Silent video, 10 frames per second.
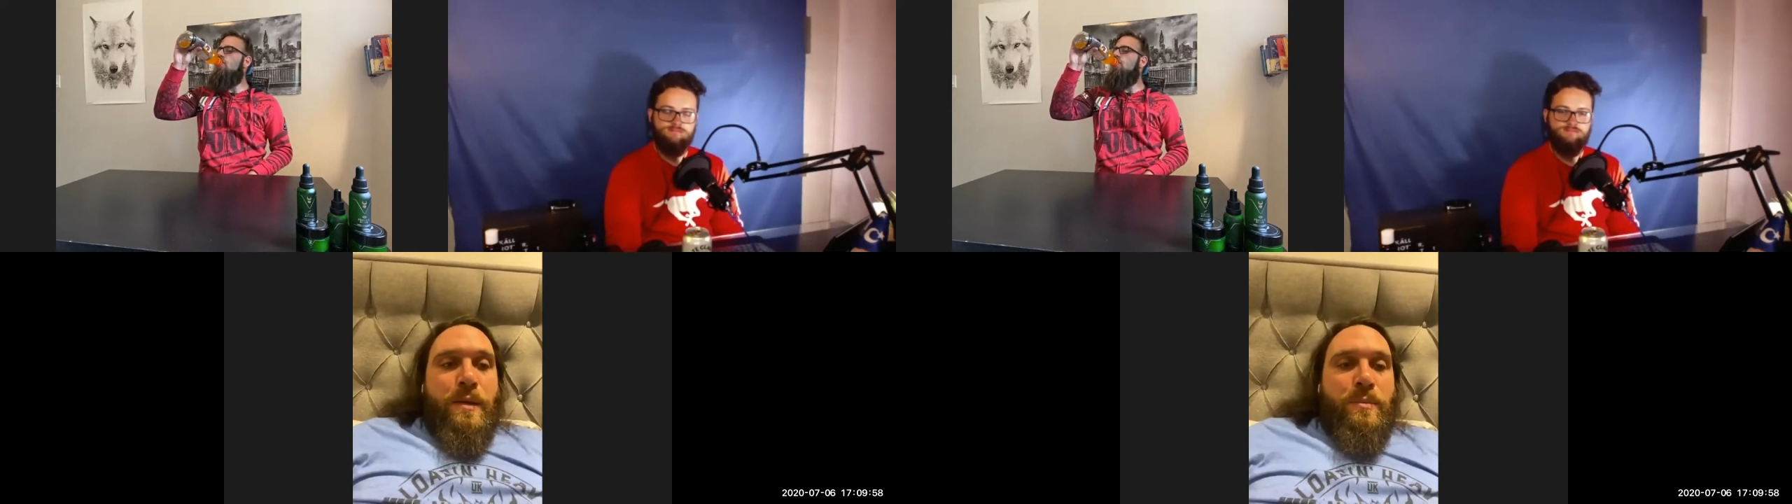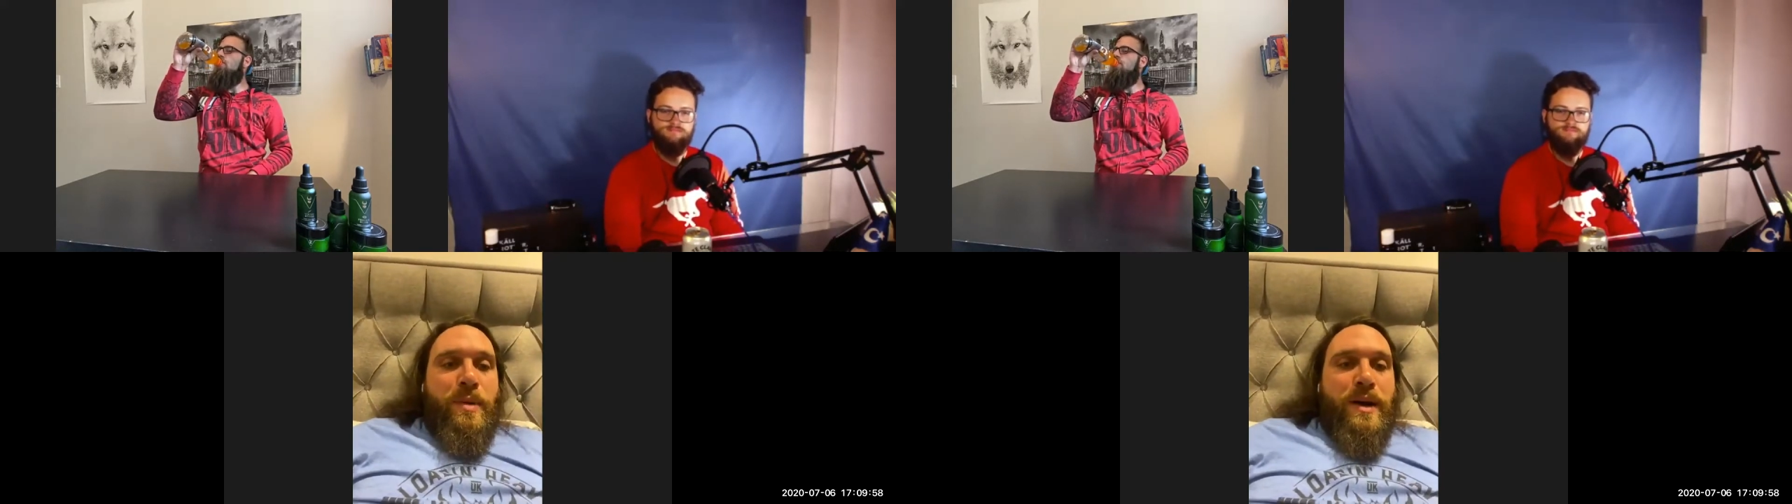
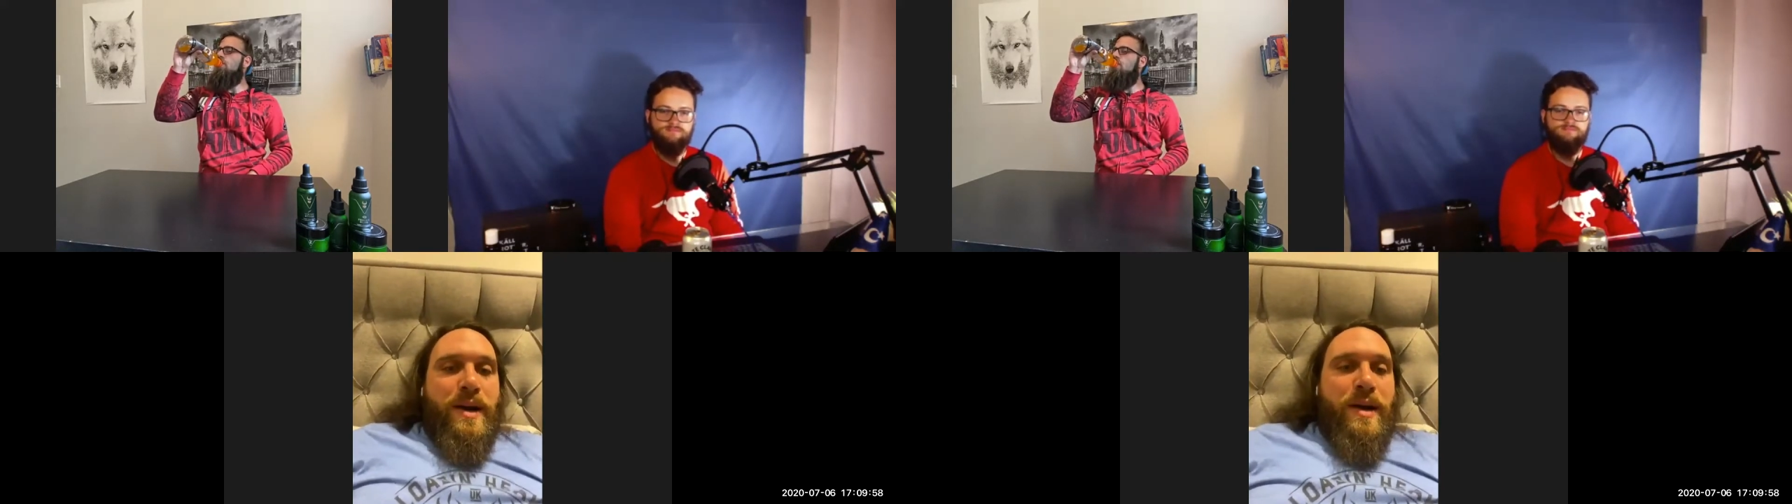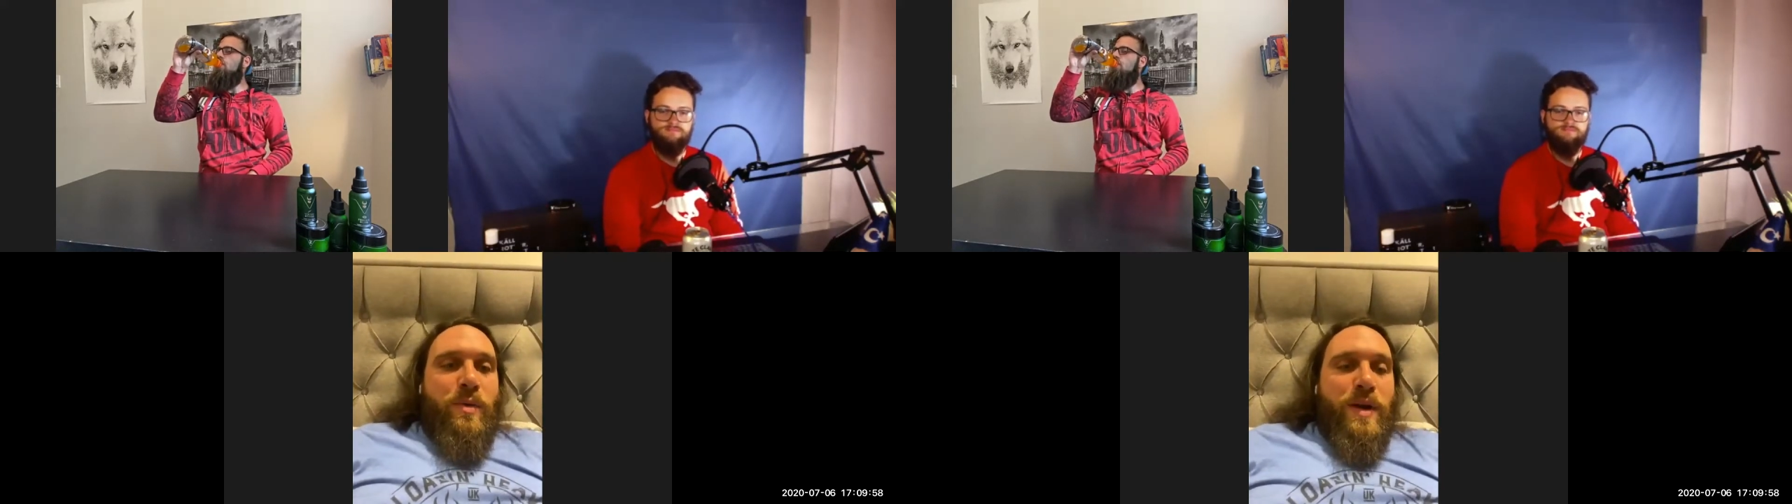
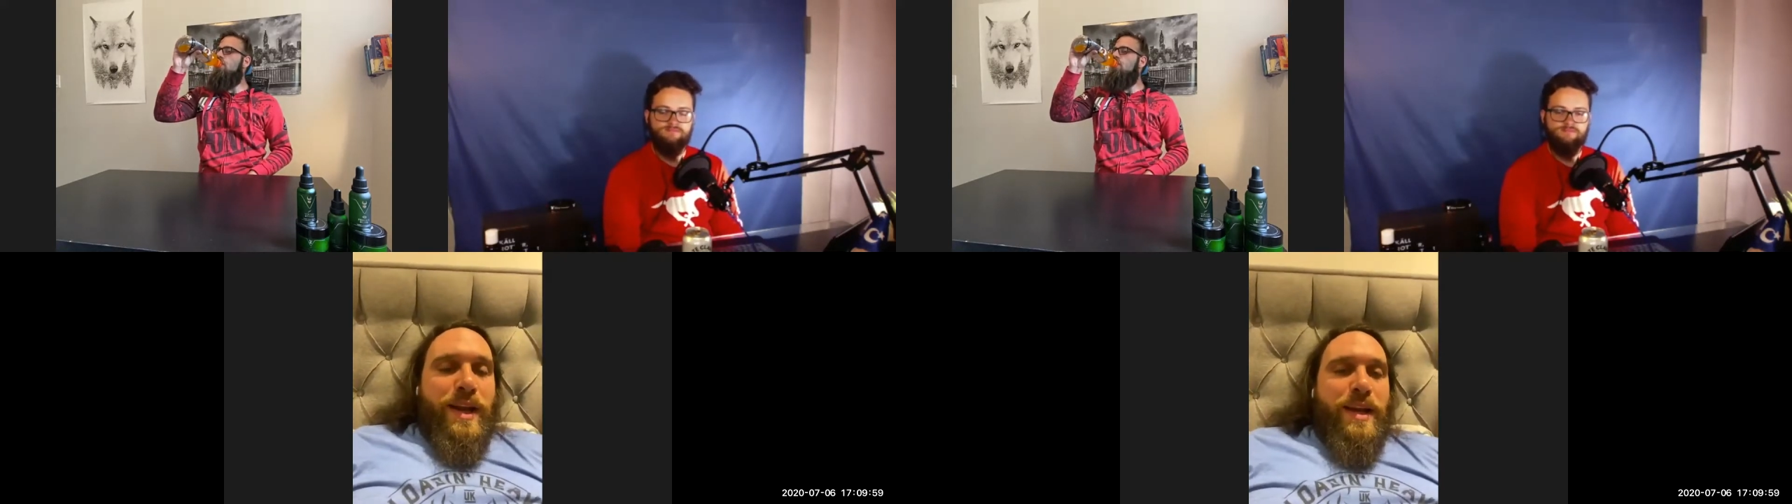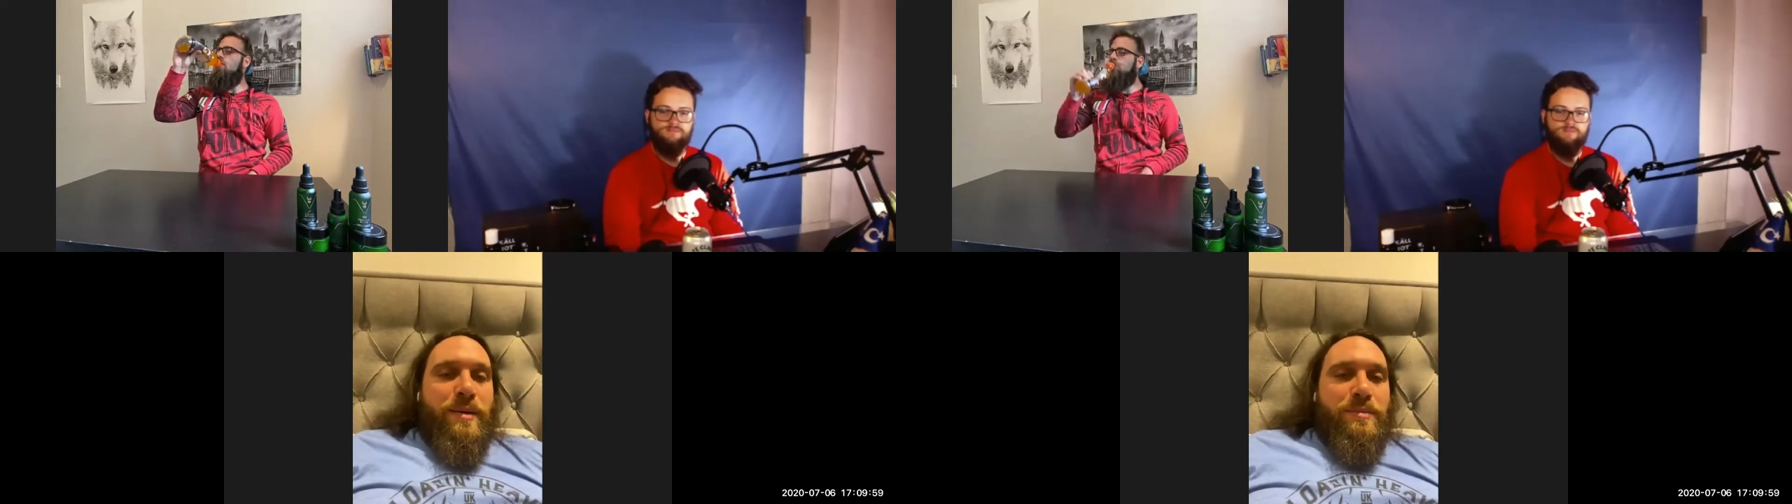But when
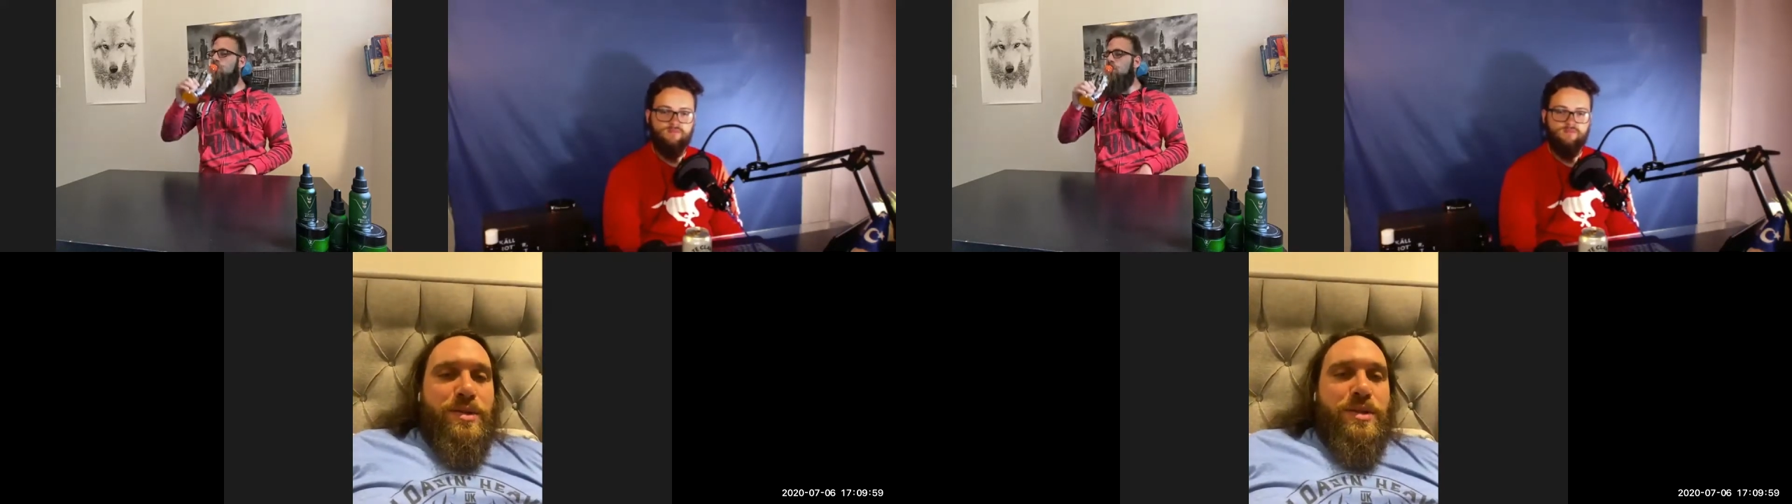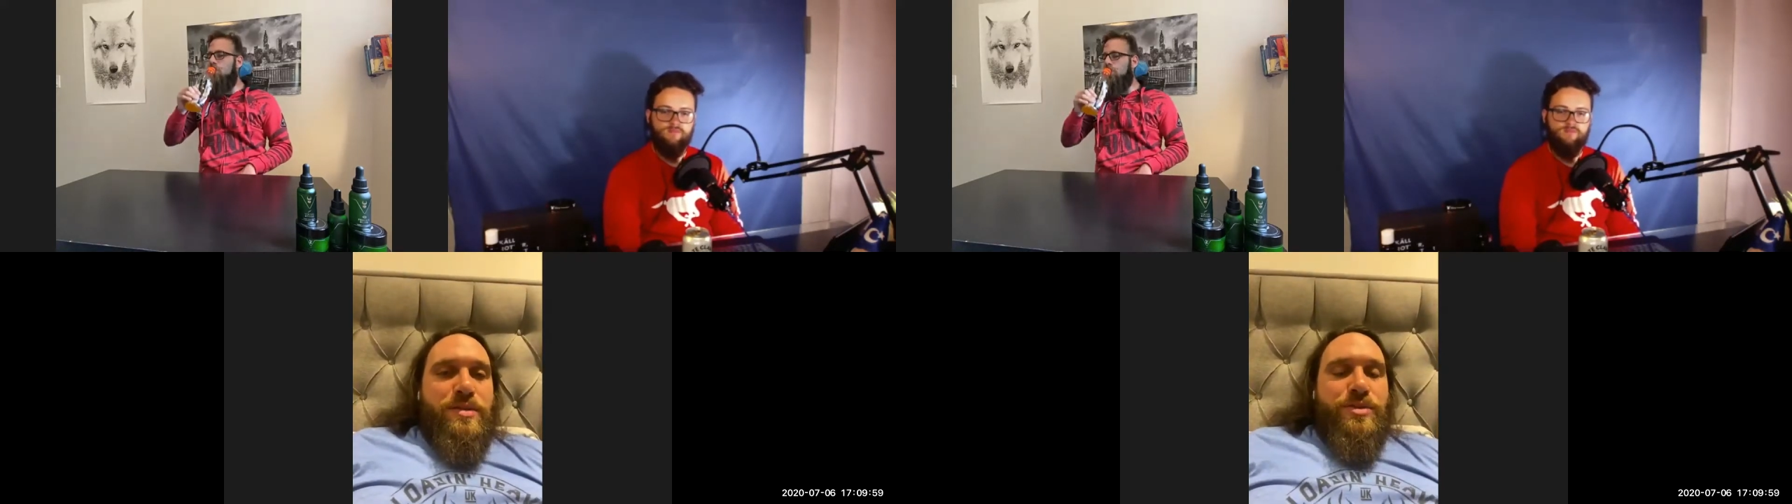it
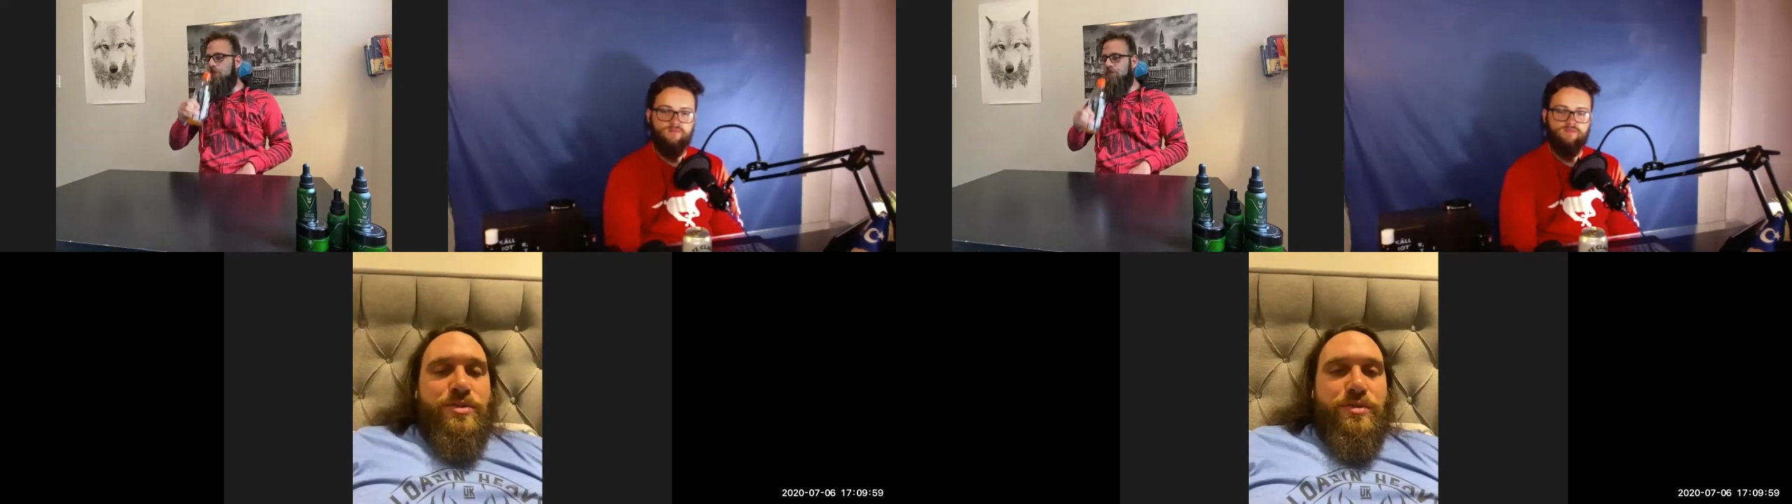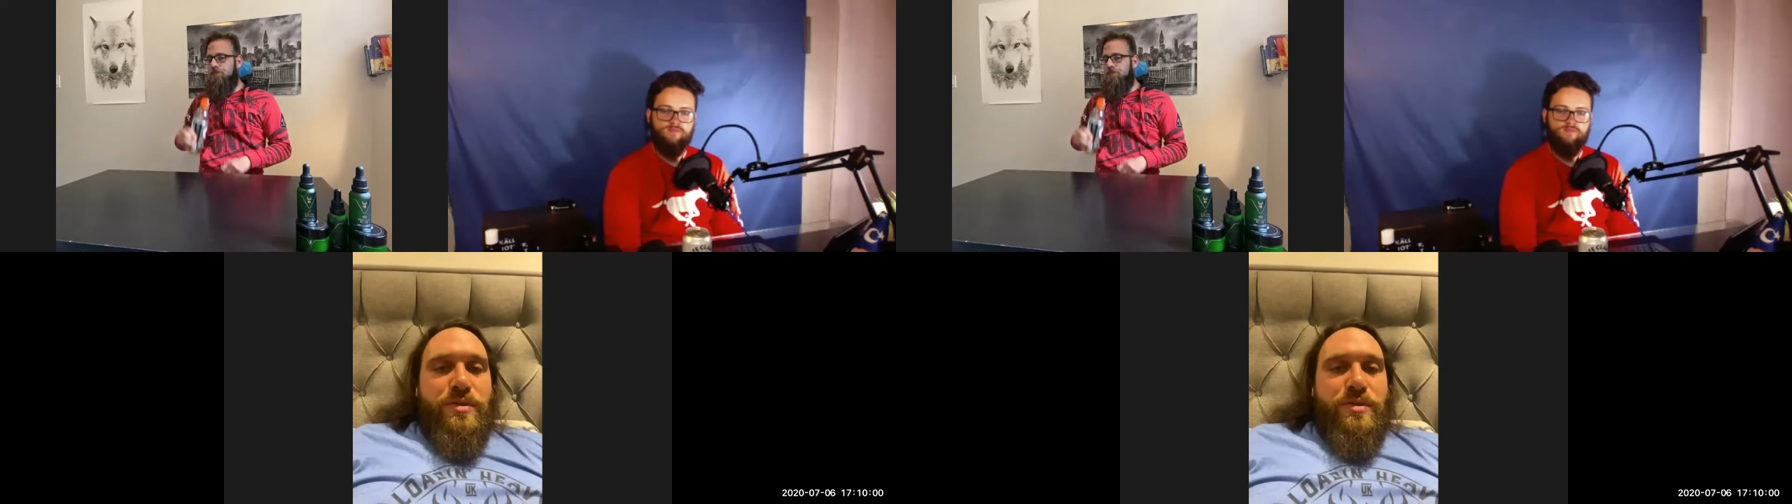comes to